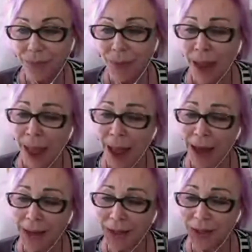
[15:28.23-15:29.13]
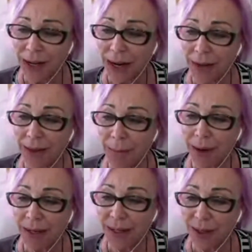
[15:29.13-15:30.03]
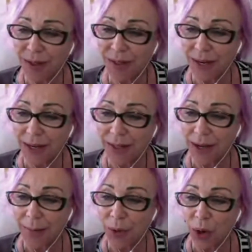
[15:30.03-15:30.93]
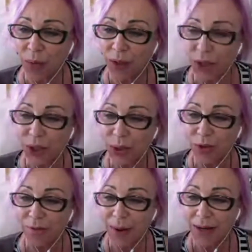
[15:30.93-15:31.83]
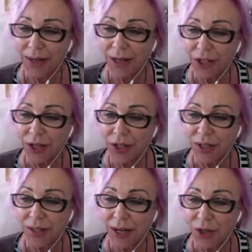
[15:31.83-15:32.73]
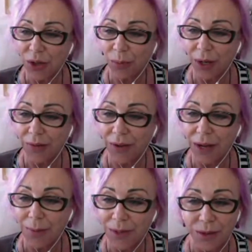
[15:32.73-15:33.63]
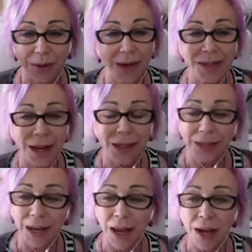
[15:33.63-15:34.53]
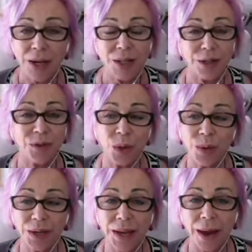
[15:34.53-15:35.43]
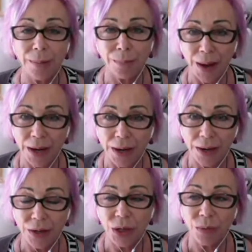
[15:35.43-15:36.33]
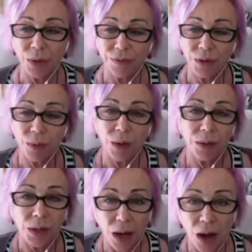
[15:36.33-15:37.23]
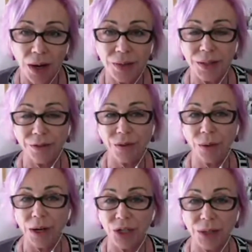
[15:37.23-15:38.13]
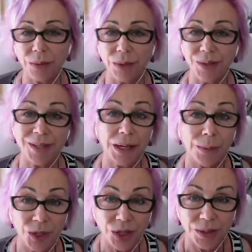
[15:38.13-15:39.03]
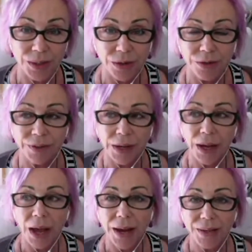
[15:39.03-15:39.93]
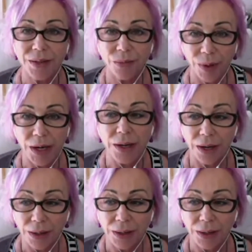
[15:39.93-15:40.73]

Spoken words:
And you say, that makes a lot of sense. I'm not really sure of my niche. I just touch on whatever comes through. Exactly. So if you want to get better, if you want clients, if you actually want to establish yourself as a reader,